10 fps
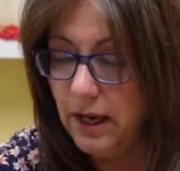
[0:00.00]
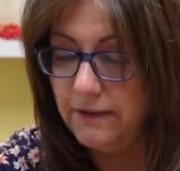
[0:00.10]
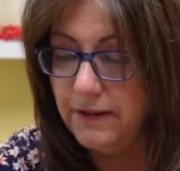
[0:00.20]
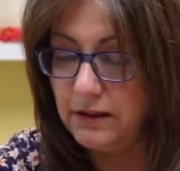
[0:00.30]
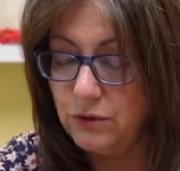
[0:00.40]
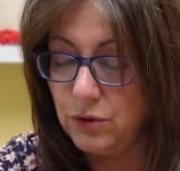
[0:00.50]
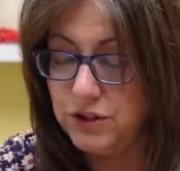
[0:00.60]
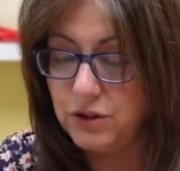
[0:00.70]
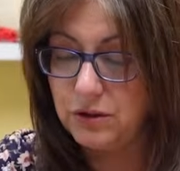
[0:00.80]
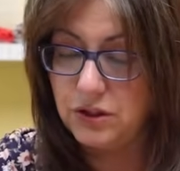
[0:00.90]
And then of
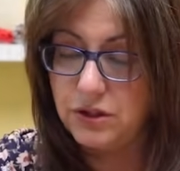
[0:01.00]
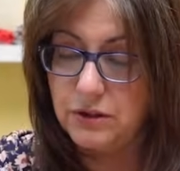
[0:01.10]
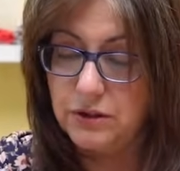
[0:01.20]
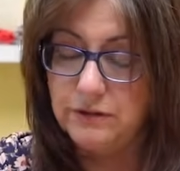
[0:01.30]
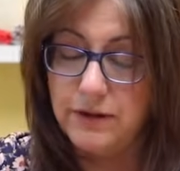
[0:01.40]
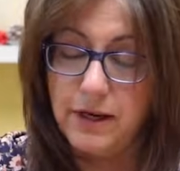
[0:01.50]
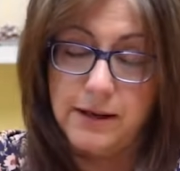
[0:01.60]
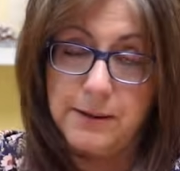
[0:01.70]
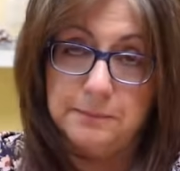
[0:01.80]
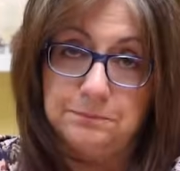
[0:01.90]
course you could serve
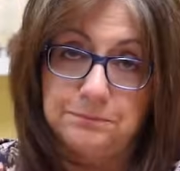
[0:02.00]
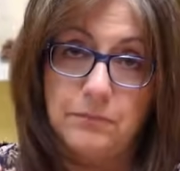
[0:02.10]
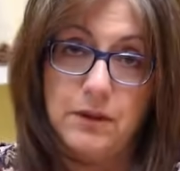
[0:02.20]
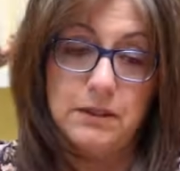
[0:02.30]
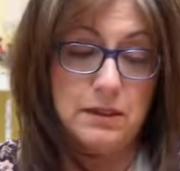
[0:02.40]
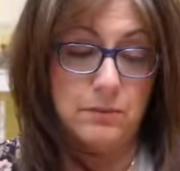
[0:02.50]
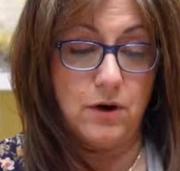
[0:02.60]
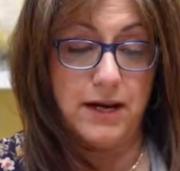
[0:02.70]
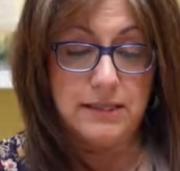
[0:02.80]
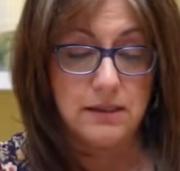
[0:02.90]
some
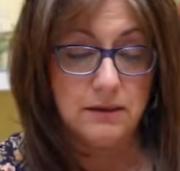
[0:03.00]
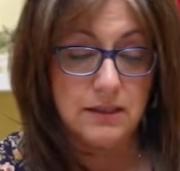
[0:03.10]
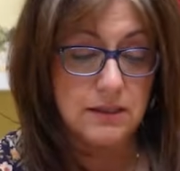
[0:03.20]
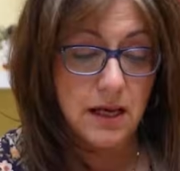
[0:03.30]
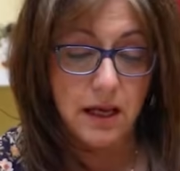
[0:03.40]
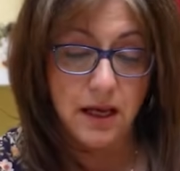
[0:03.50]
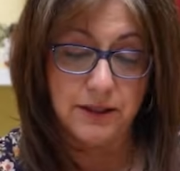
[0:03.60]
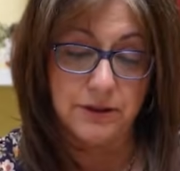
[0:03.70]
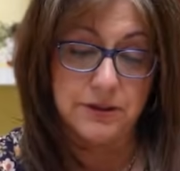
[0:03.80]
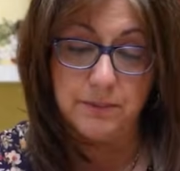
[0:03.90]
rice on the
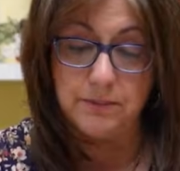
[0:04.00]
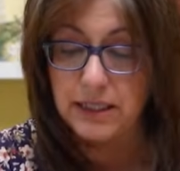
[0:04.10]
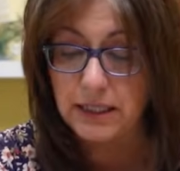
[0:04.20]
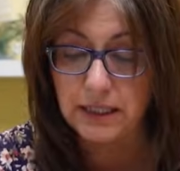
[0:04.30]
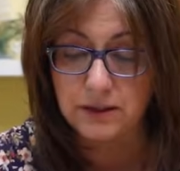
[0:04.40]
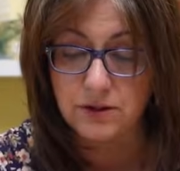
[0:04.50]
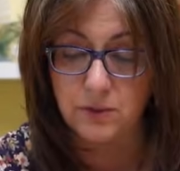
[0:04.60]
side or some beans or